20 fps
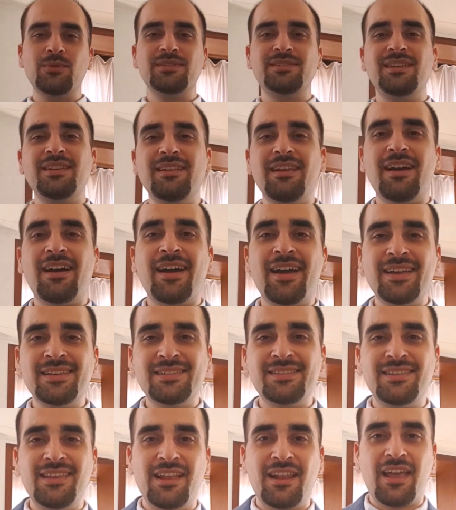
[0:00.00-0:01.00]
was it,
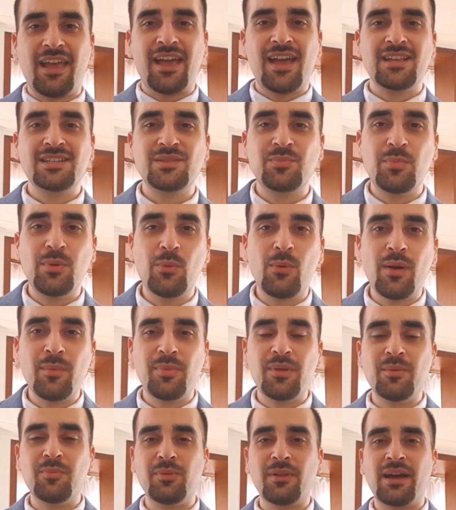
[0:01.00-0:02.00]
guys. The enhanced
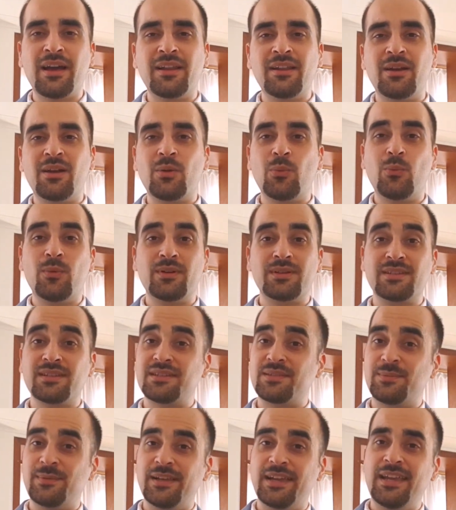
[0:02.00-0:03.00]
PYP planner was
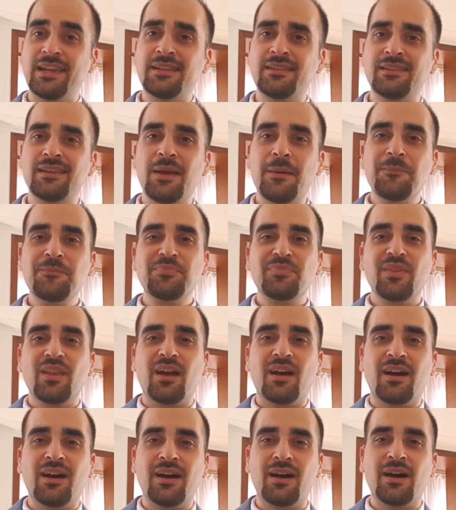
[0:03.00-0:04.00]
explained.
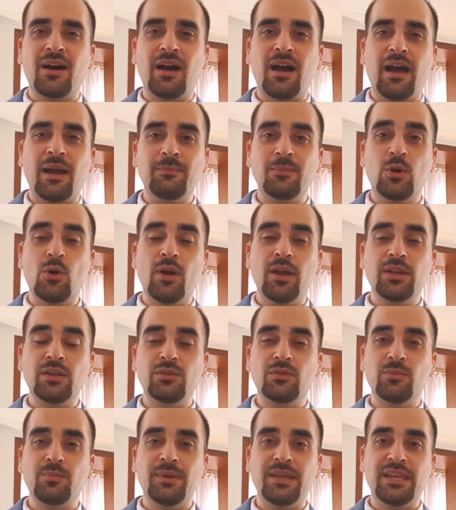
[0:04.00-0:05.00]
I'm going
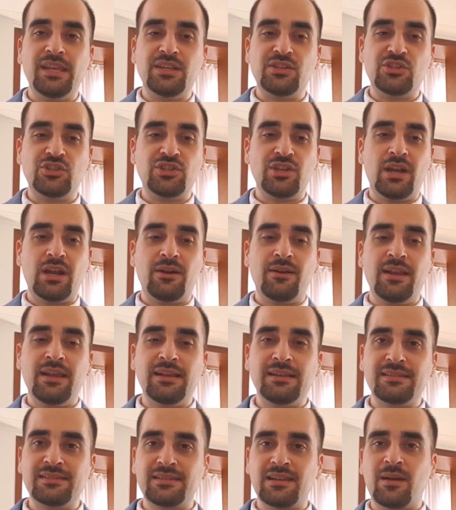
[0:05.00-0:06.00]
to be
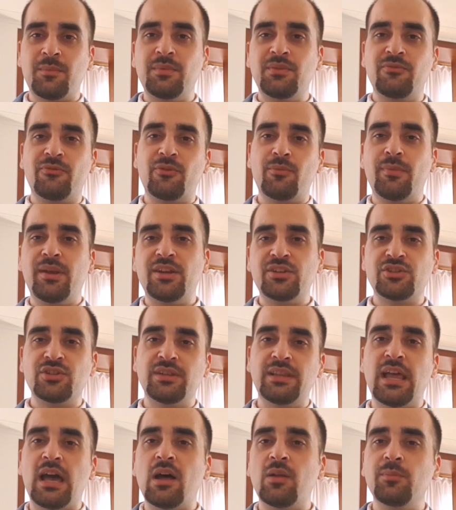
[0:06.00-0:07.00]
sharing some
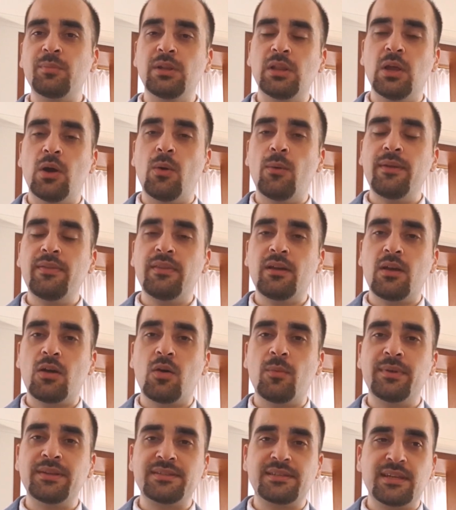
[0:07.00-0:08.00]
information down below in the
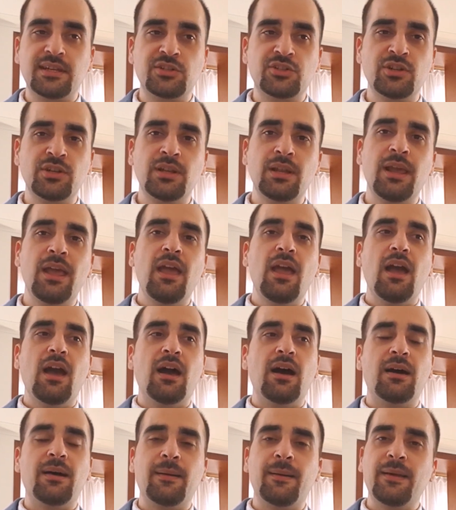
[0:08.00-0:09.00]
comment section.
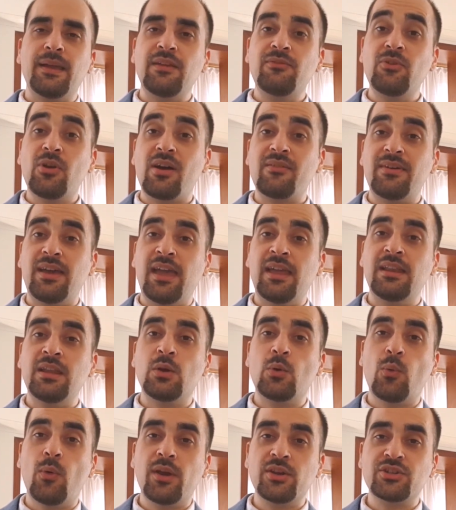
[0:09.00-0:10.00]
If you have any
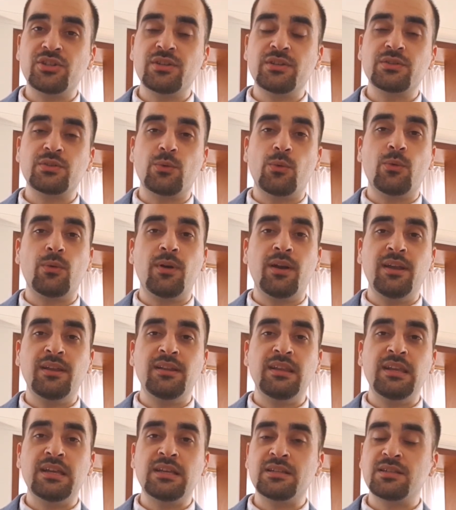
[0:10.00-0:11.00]
questions or
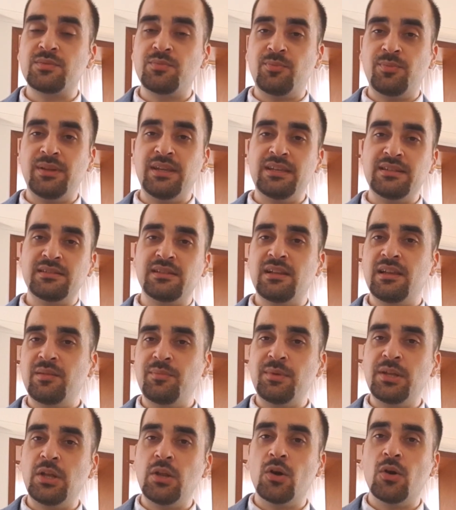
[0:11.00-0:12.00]
ideas, please let
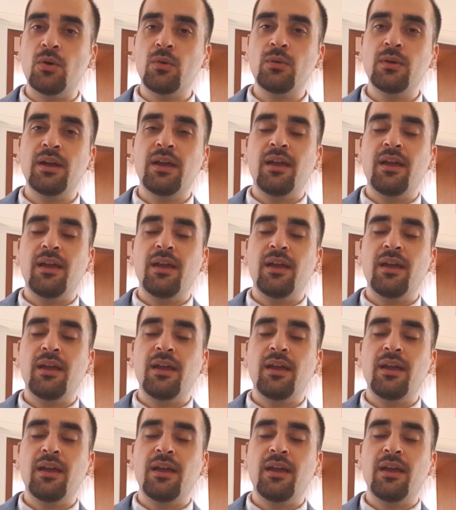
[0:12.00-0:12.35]
me know.